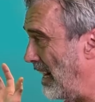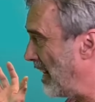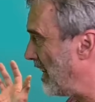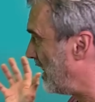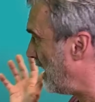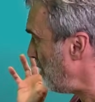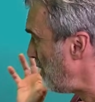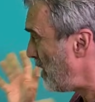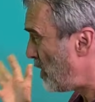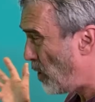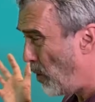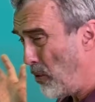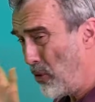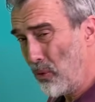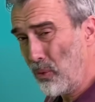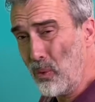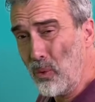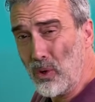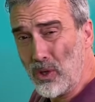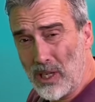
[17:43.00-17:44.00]
let me go
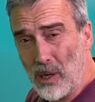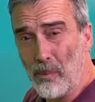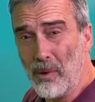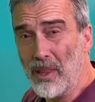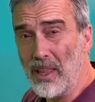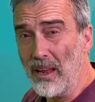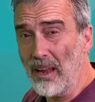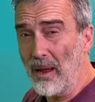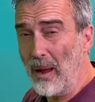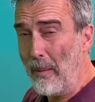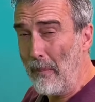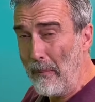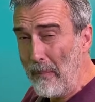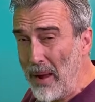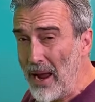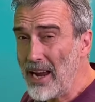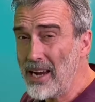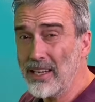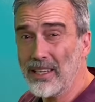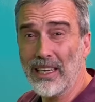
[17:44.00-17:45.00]
through some of the
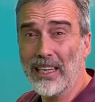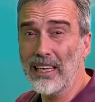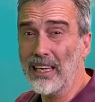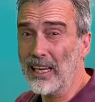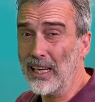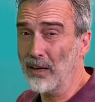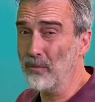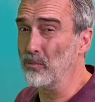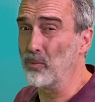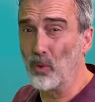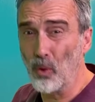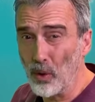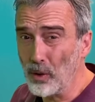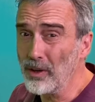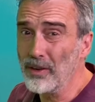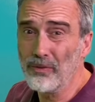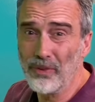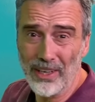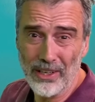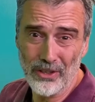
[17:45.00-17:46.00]
amazing
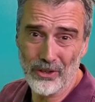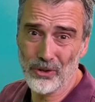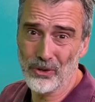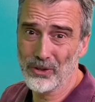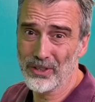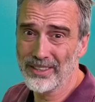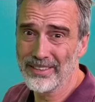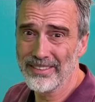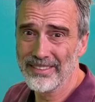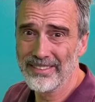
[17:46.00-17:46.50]
embroidery features.